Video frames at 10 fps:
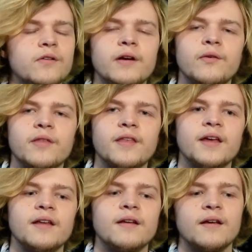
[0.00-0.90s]
agree with
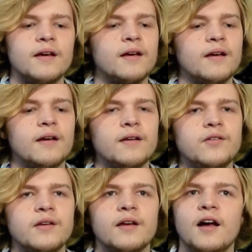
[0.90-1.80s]
it,
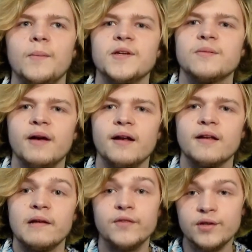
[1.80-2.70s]
you can comment about
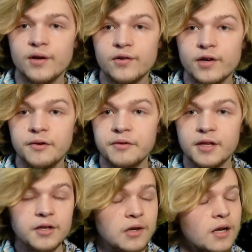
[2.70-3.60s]
it. If you don't agree
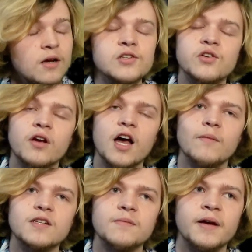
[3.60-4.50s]
with it, you can also
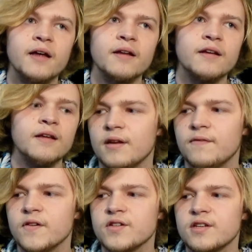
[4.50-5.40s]
comment about it.
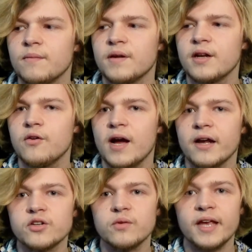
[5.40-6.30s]
If you're somebody who
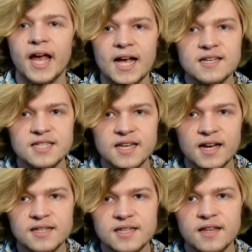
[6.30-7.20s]
actually has
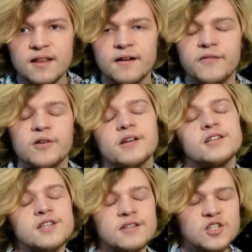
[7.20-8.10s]
sex and therefore
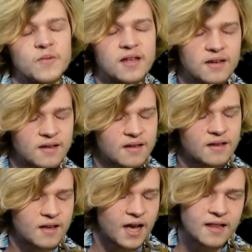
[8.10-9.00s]
doesn't spend
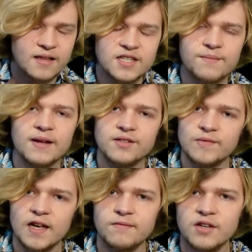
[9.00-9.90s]
endless amounts
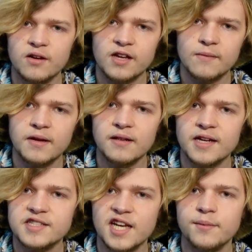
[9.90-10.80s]
of time talking about
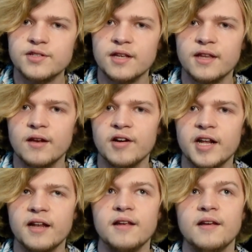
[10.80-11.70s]
lightsabers on the
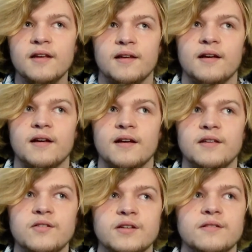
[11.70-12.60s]
internet,
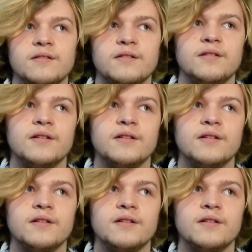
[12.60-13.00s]
you can